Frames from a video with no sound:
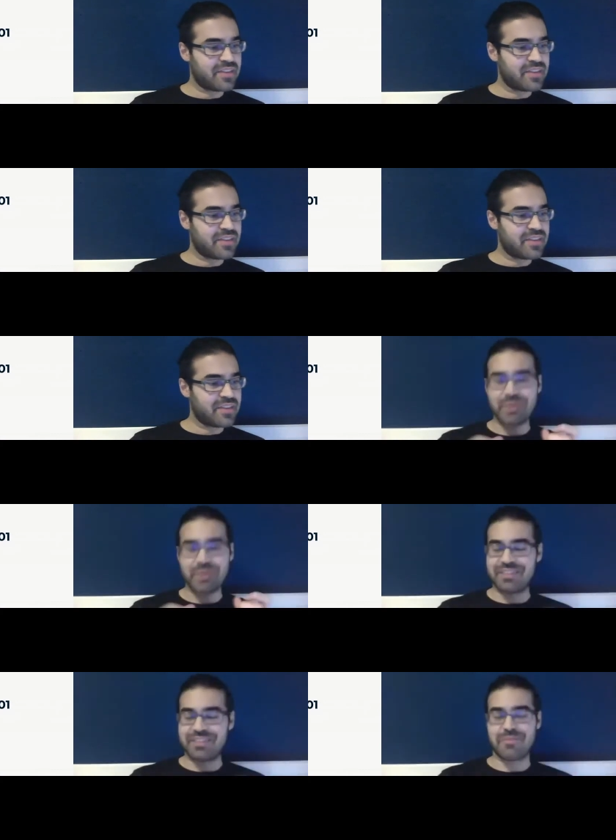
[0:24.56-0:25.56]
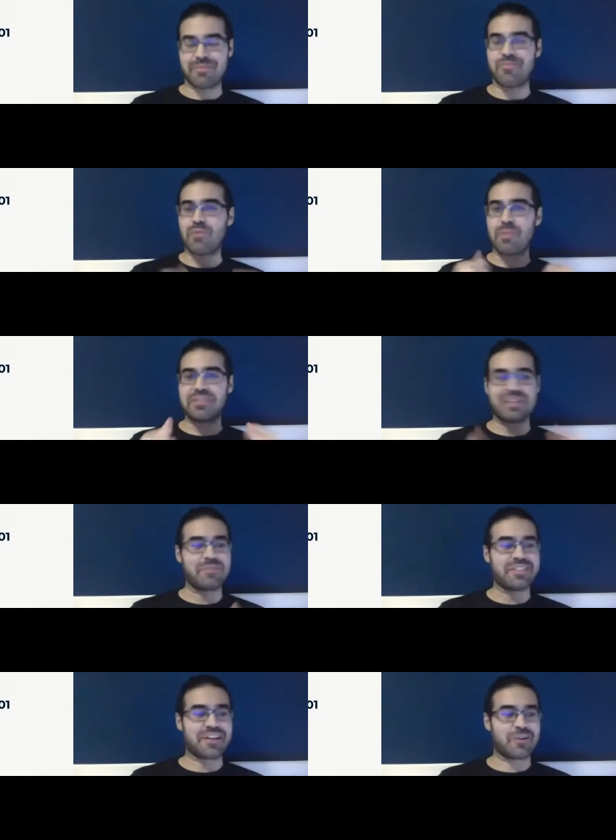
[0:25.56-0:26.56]
quote directly from
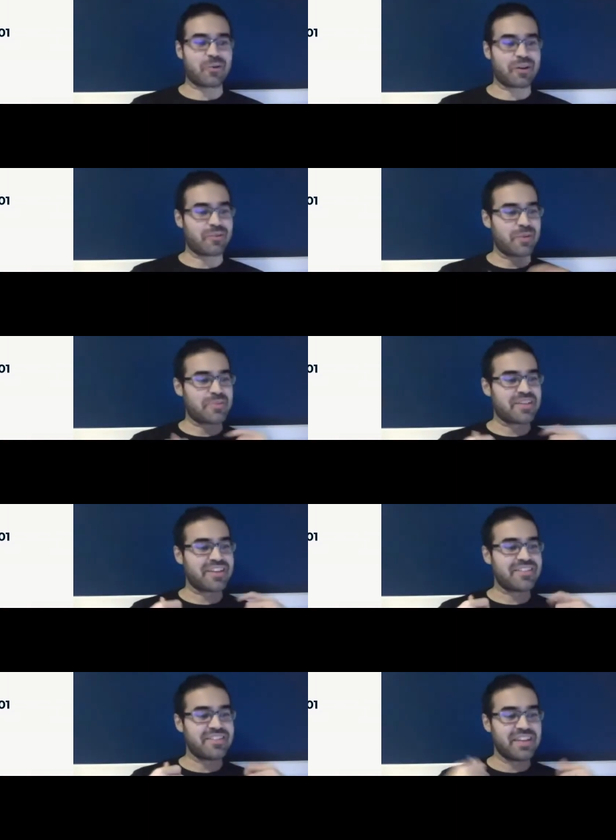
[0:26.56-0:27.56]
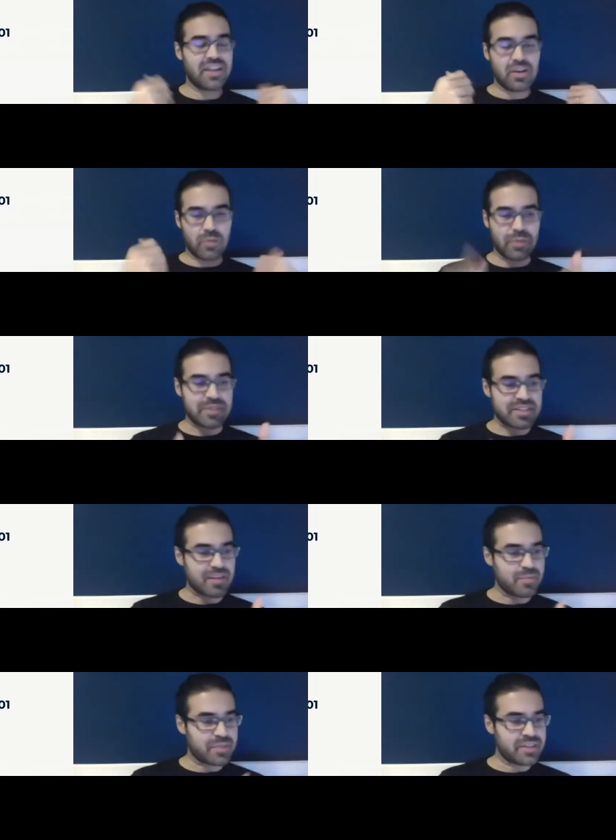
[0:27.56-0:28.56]
webassembly.org website,
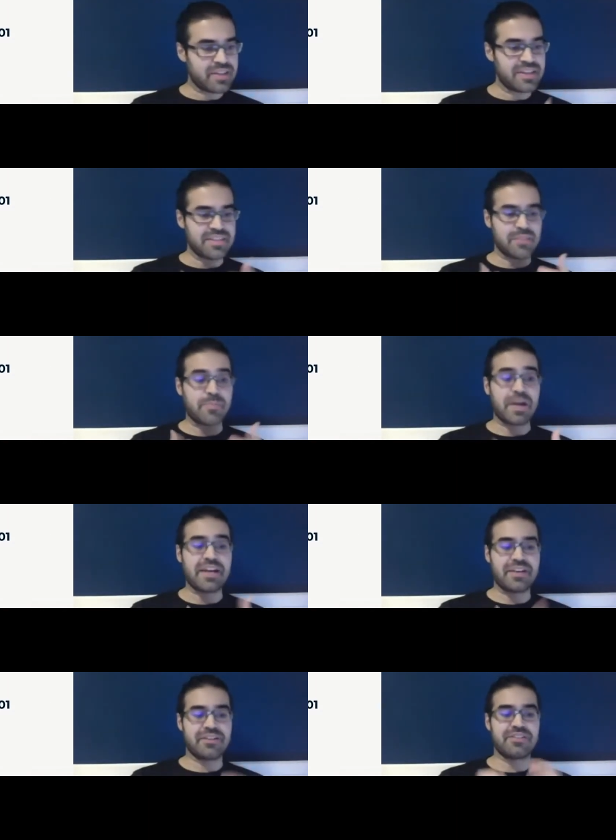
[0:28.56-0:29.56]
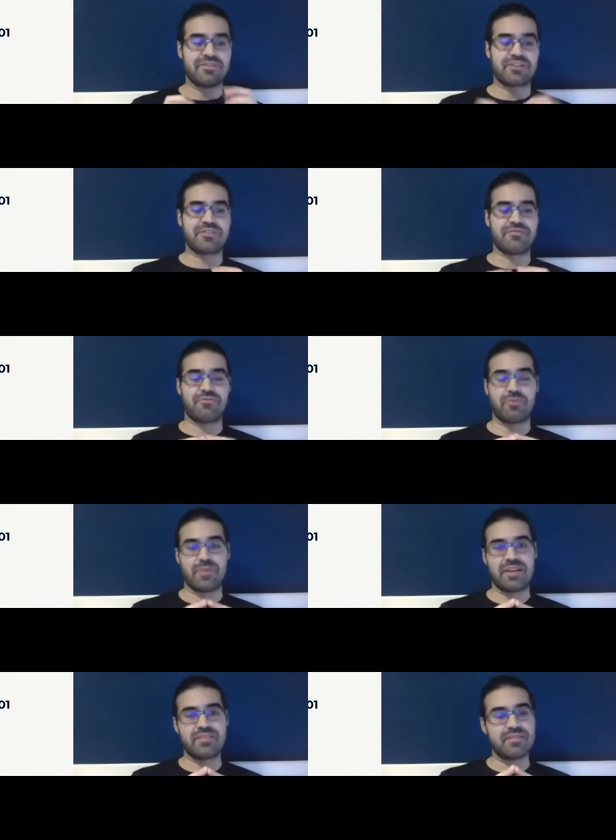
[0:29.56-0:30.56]
WebAssembly is a binary instruction
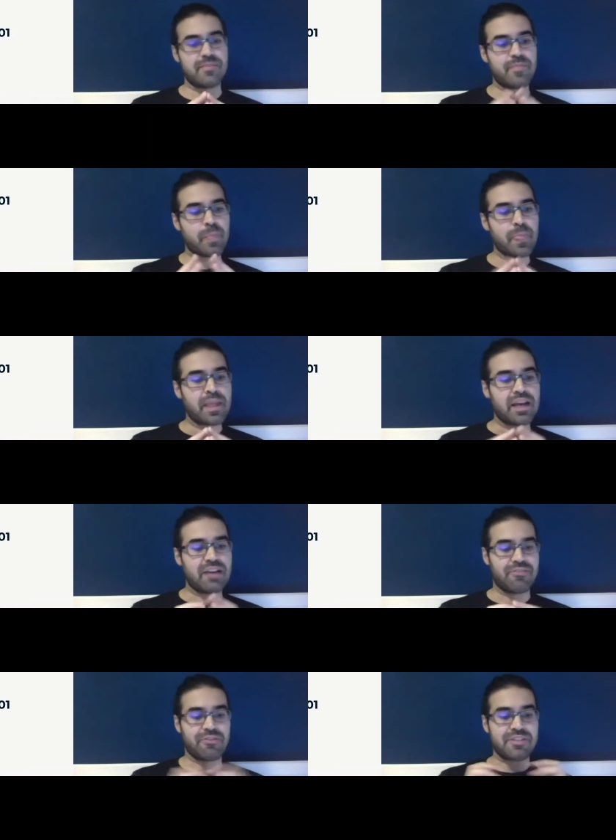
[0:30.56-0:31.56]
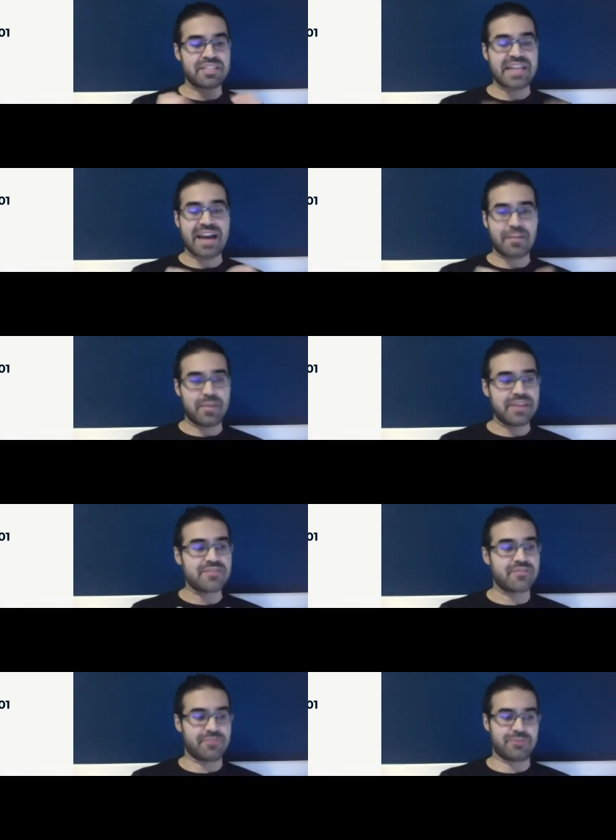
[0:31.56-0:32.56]
format for a
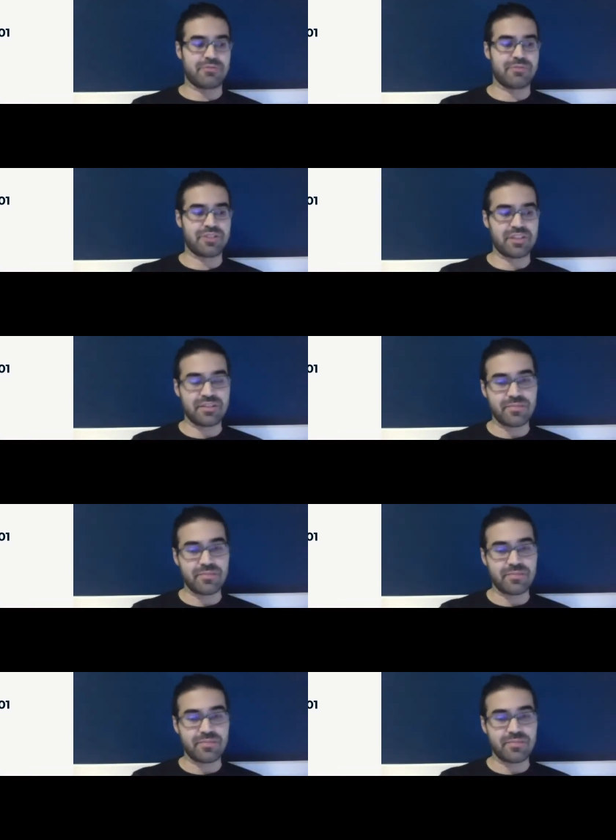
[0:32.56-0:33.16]
stack-based virtual machine.